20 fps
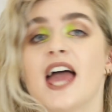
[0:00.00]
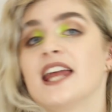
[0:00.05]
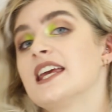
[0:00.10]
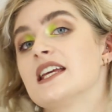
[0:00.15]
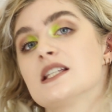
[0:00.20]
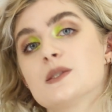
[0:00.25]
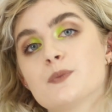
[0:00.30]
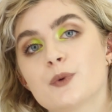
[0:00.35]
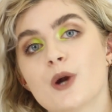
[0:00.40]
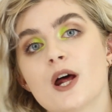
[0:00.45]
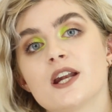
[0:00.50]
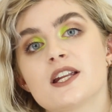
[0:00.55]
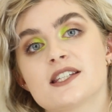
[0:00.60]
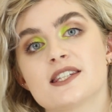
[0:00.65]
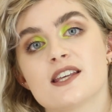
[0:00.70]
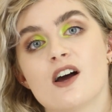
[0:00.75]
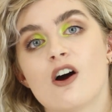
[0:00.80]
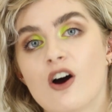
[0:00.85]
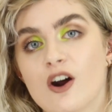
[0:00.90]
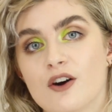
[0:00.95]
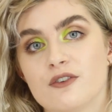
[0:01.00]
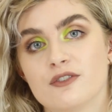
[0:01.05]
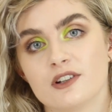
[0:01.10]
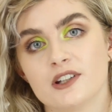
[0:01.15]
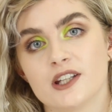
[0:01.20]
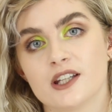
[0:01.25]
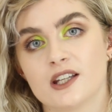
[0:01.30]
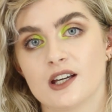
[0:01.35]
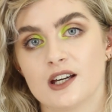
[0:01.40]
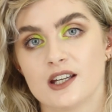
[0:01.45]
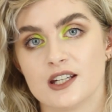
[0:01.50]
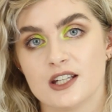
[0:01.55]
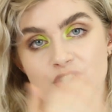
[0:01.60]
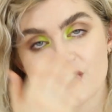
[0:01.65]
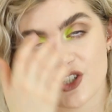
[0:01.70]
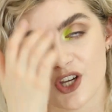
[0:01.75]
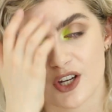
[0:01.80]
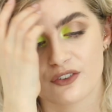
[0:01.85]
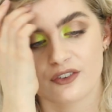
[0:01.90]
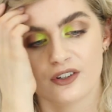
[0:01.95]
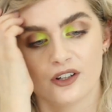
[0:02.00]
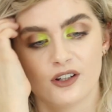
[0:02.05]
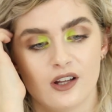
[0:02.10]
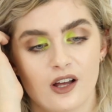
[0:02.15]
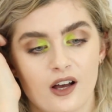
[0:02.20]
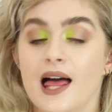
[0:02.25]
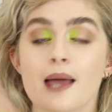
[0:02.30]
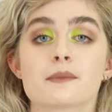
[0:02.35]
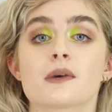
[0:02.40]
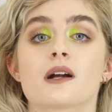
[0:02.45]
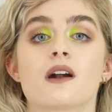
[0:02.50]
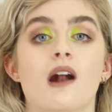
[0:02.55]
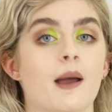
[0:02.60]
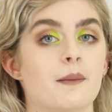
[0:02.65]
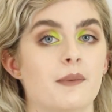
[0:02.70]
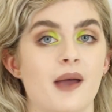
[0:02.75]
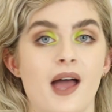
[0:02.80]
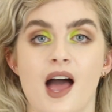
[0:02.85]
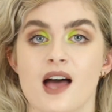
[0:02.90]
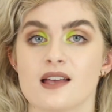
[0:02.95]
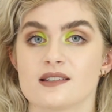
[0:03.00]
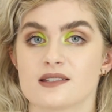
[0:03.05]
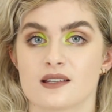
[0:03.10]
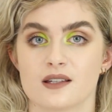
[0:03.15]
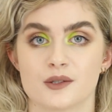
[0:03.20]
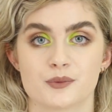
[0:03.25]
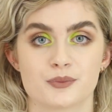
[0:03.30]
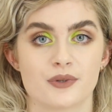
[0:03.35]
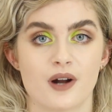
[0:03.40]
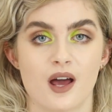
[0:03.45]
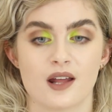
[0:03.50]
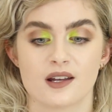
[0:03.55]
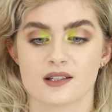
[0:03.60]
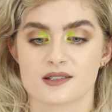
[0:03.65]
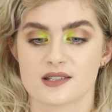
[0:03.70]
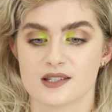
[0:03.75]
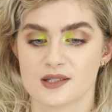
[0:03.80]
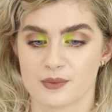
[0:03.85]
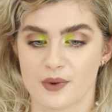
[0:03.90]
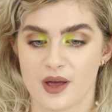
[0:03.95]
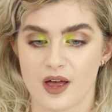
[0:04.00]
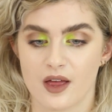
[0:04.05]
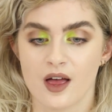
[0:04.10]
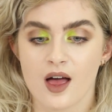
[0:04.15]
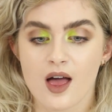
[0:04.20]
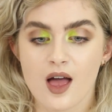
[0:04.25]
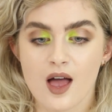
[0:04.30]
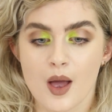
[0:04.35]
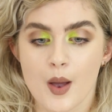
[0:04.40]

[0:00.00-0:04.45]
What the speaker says: And his products are really good in general. Lime Crime has good products as well.